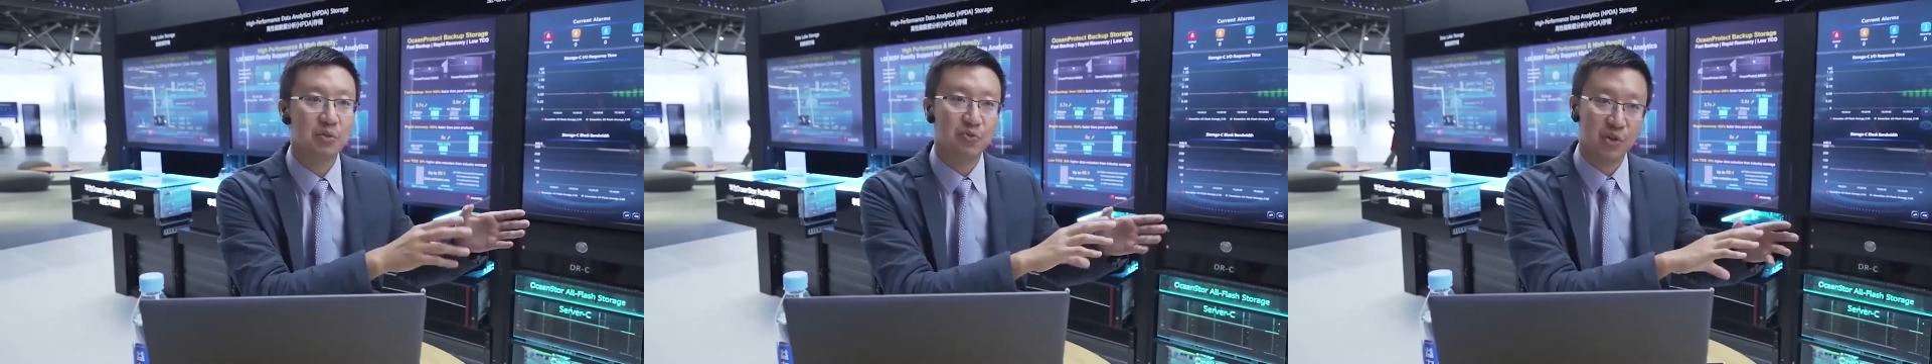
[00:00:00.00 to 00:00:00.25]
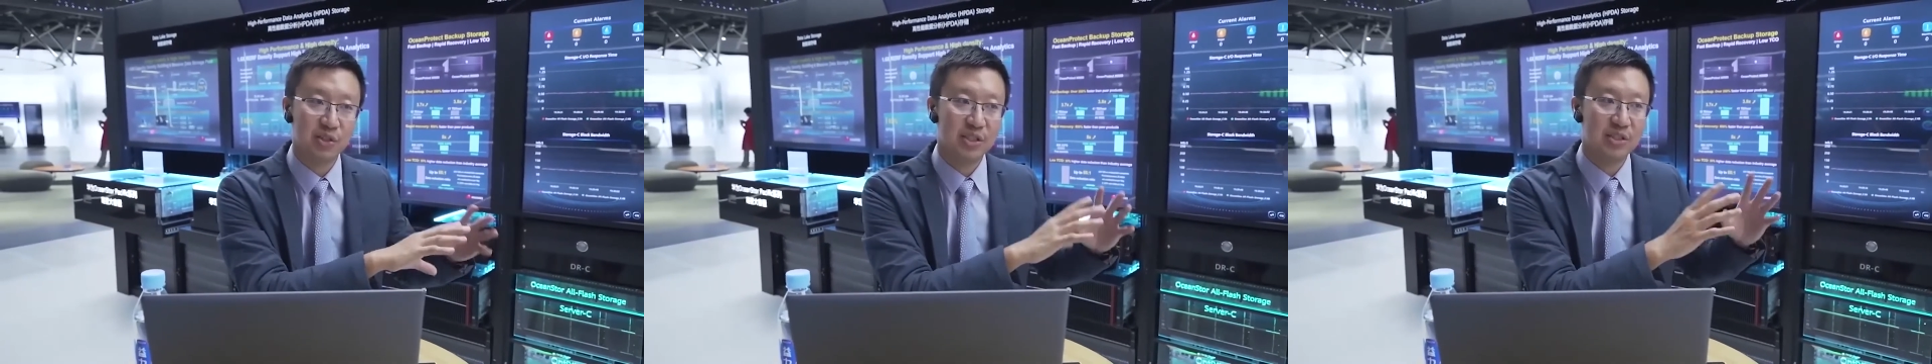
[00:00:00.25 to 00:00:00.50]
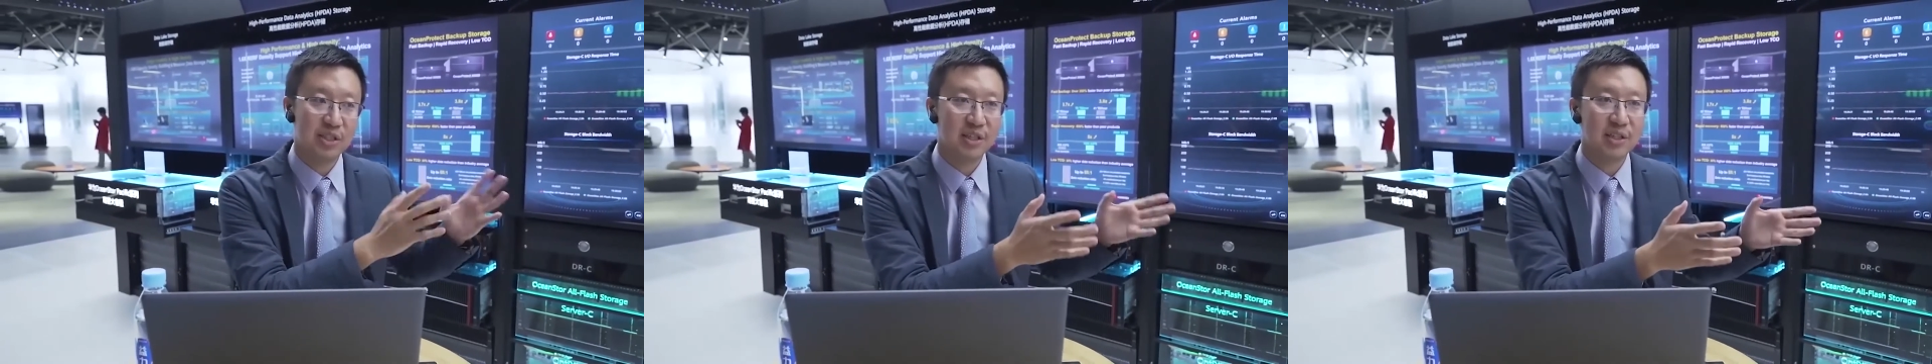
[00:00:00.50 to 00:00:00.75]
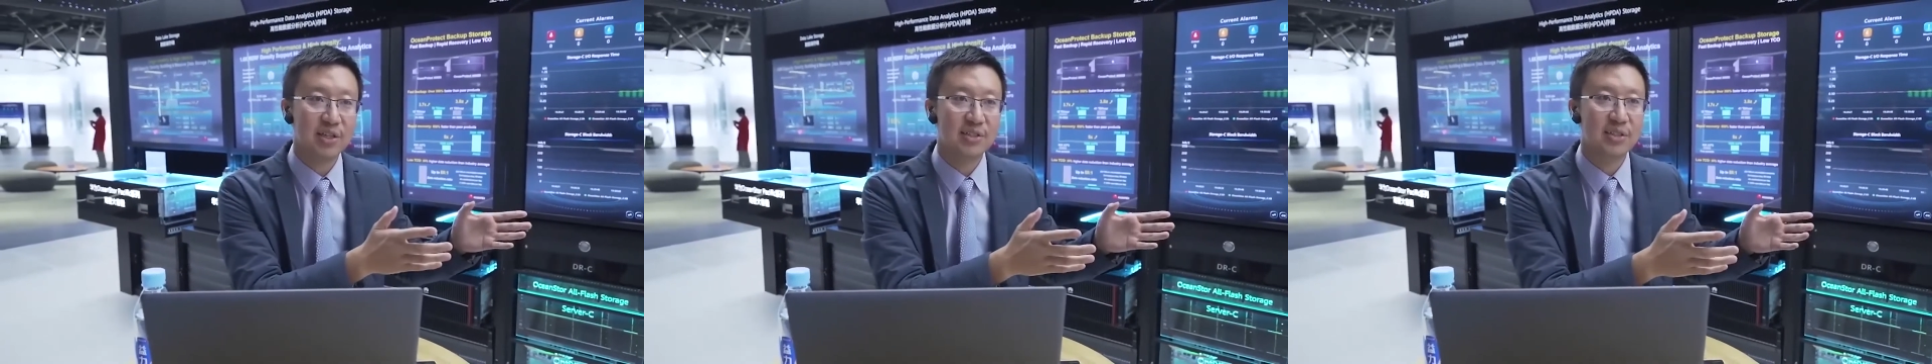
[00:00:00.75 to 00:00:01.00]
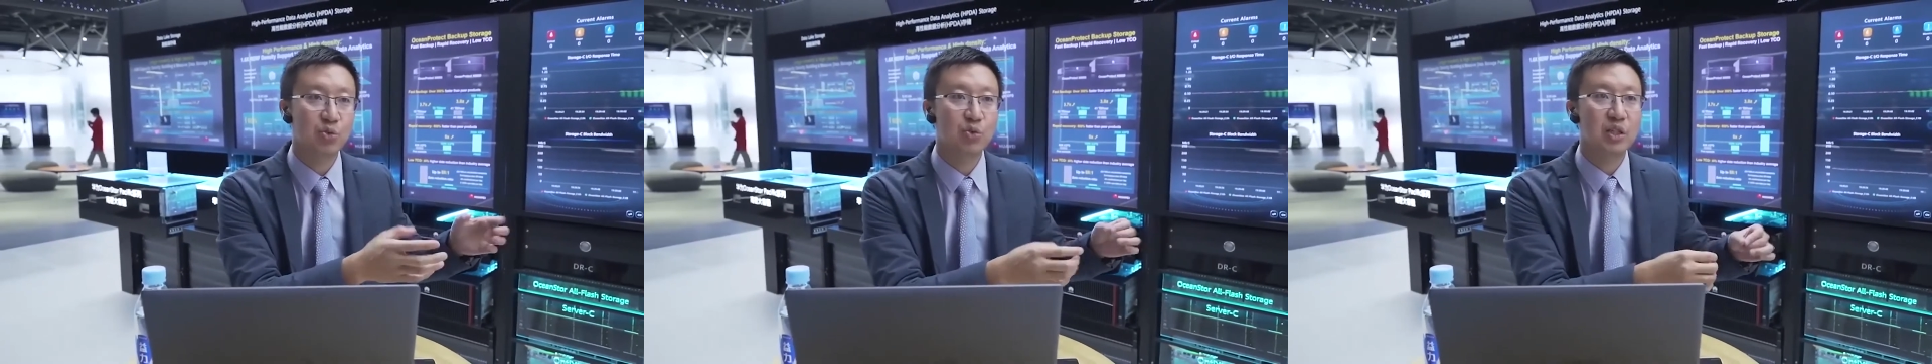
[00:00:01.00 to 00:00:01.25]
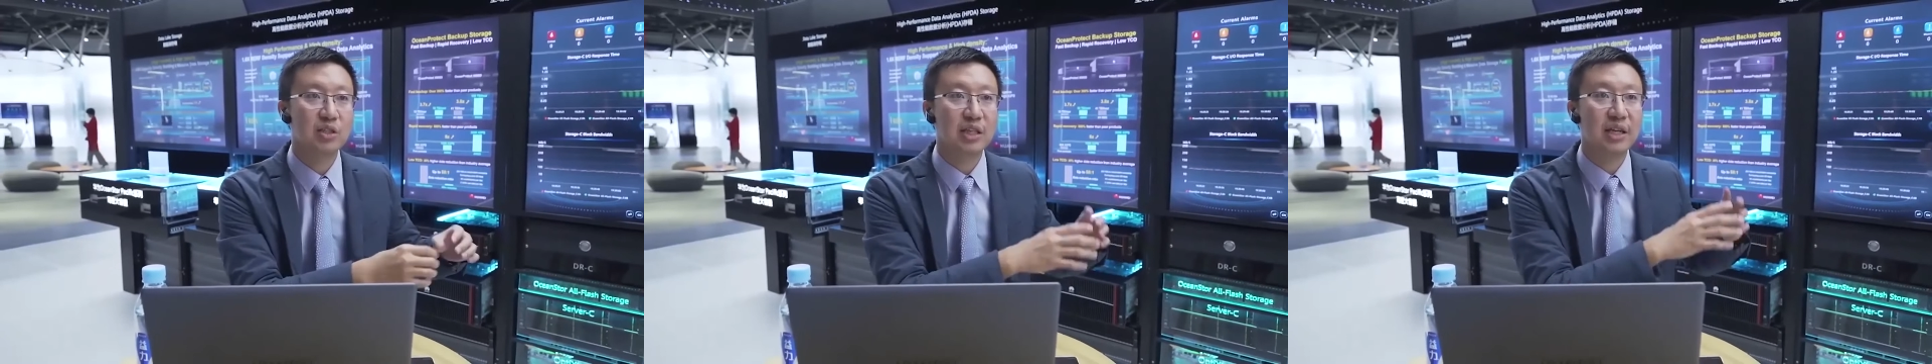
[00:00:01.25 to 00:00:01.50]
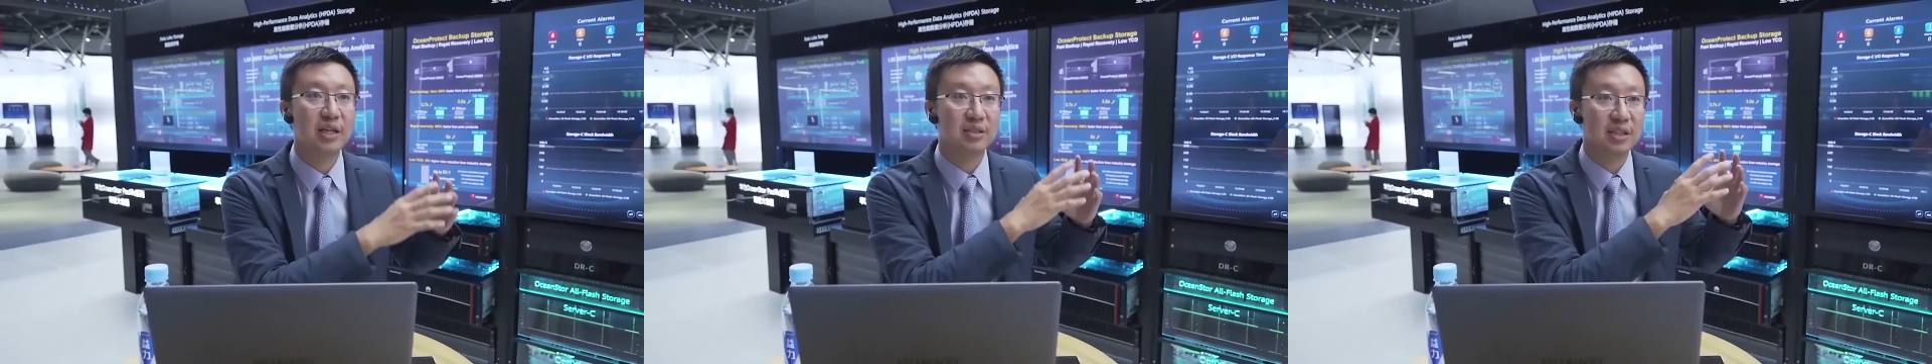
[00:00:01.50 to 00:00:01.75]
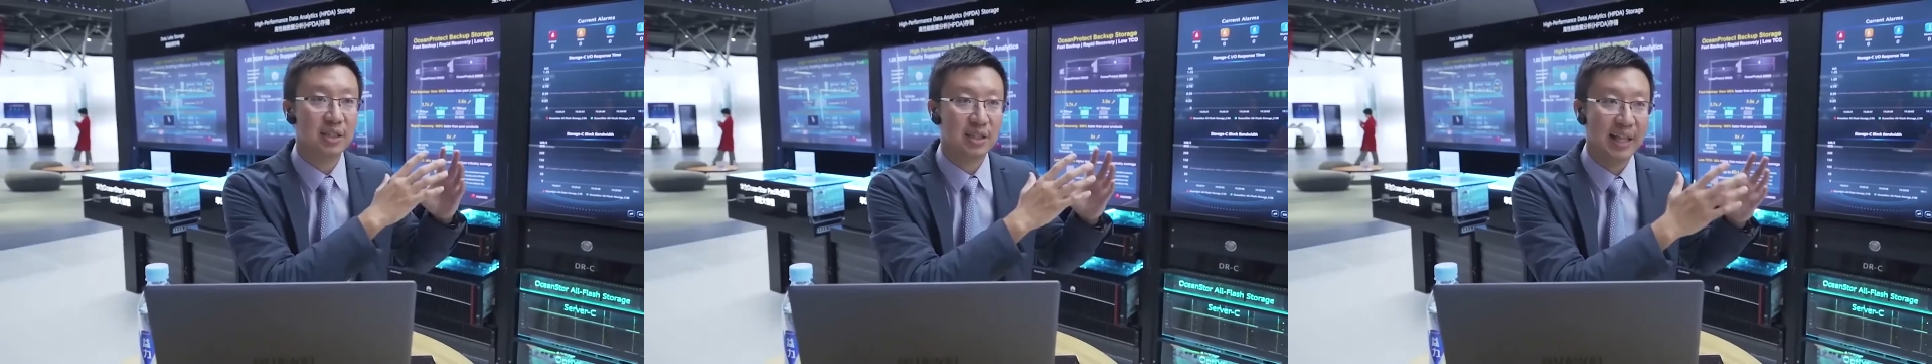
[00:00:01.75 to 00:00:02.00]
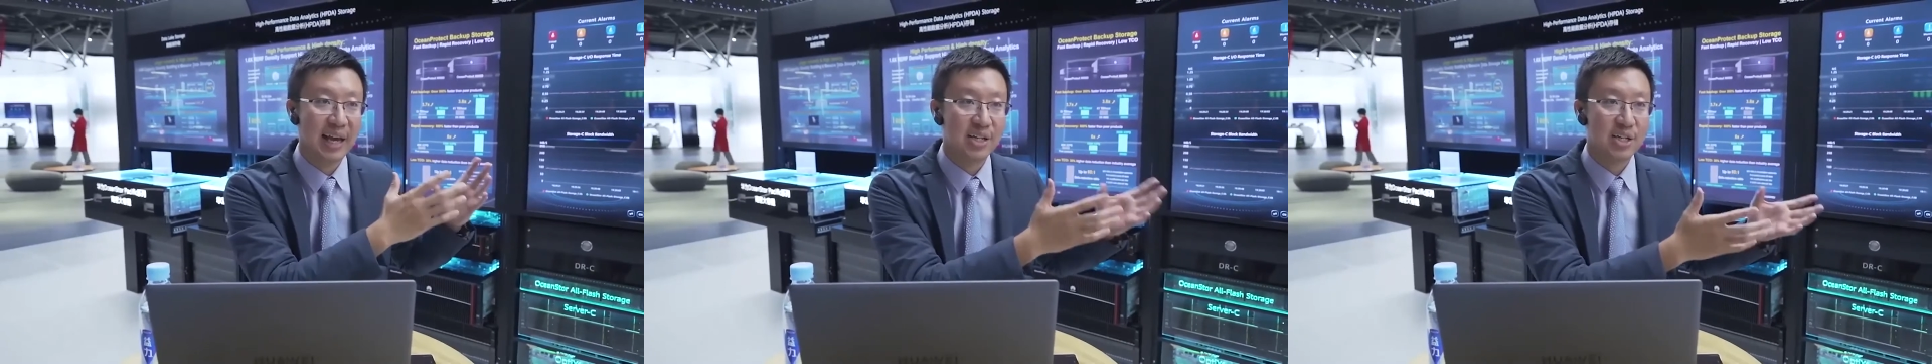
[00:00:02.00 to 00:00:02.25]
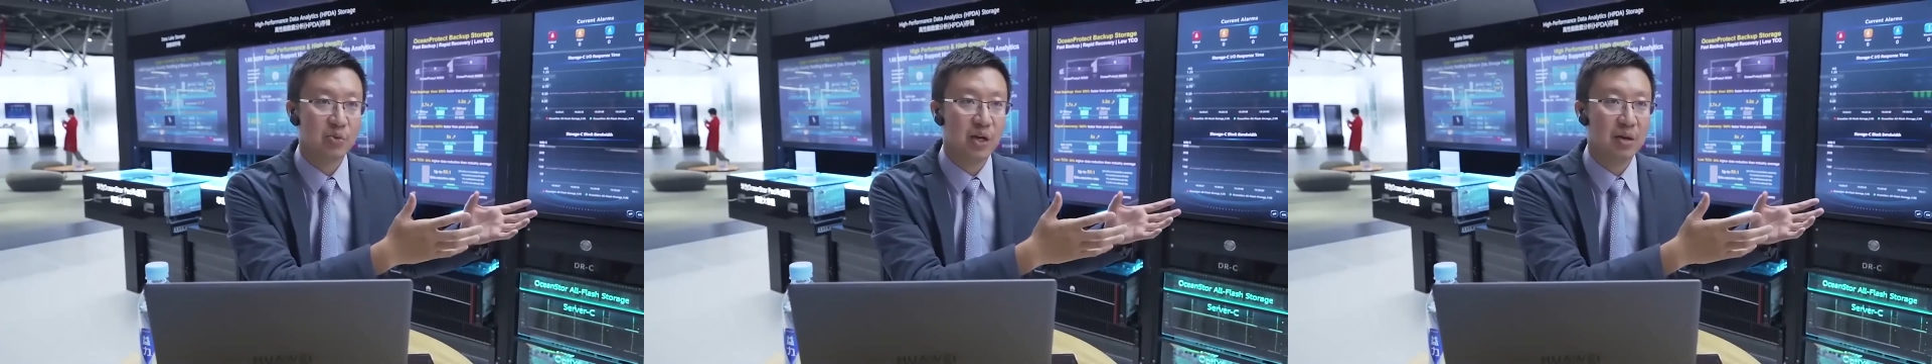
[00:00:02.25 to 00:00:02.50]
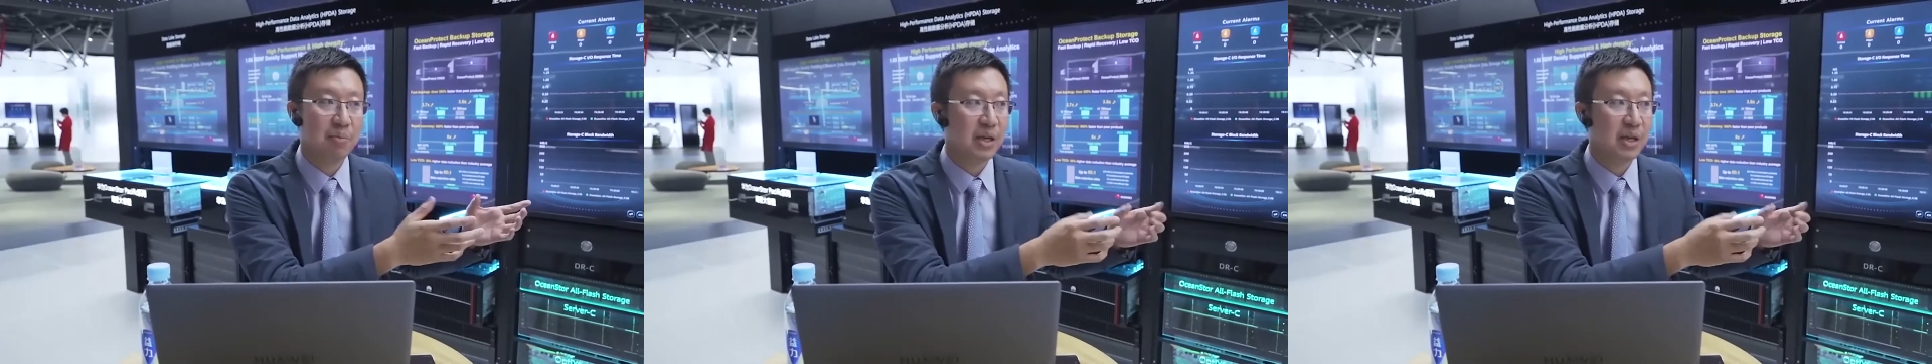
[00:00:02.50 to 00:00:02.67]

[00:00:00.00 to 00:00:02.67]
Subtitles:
the first thing is do the data collection, right?